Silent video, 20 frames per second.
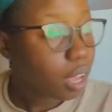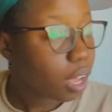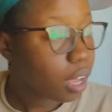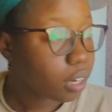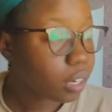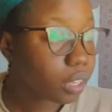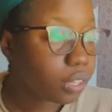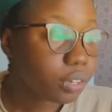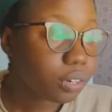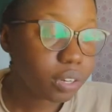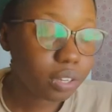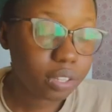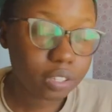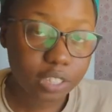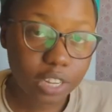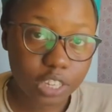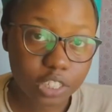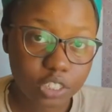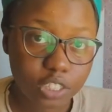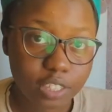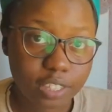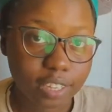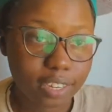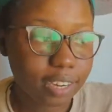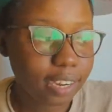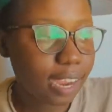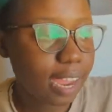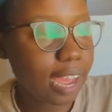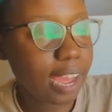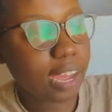Another collection that I
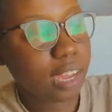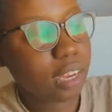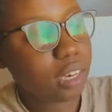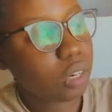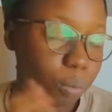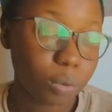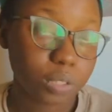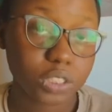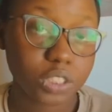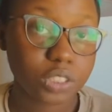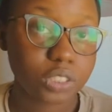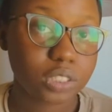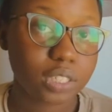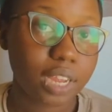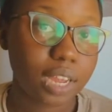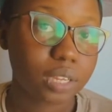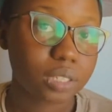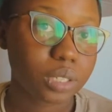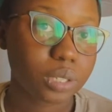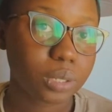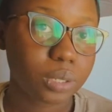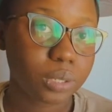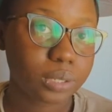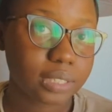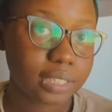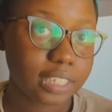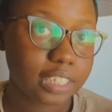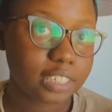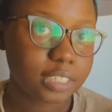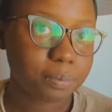had was A Child Called
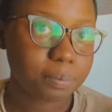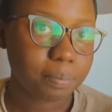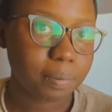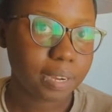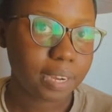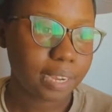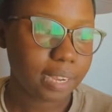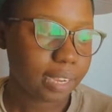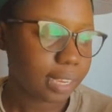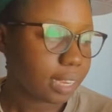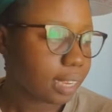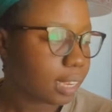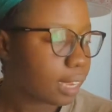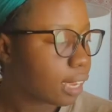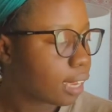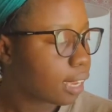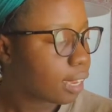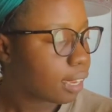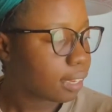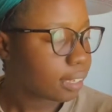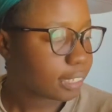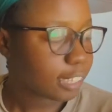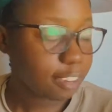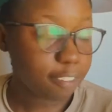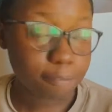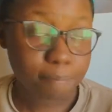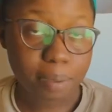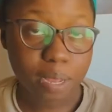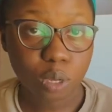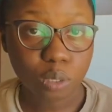It by Dave
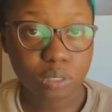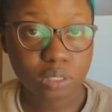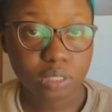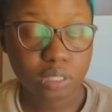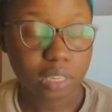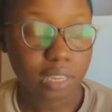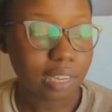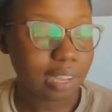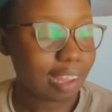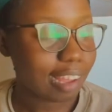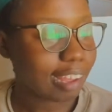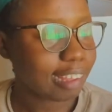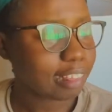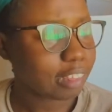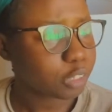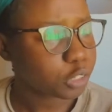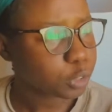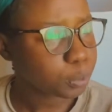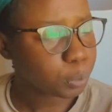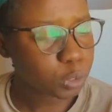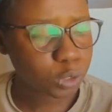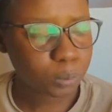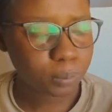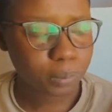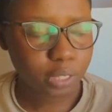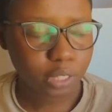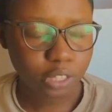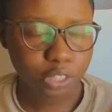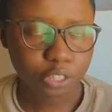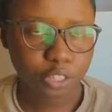Pelzer and there's supposed to be a
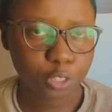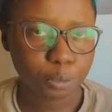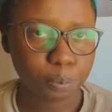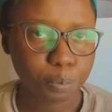third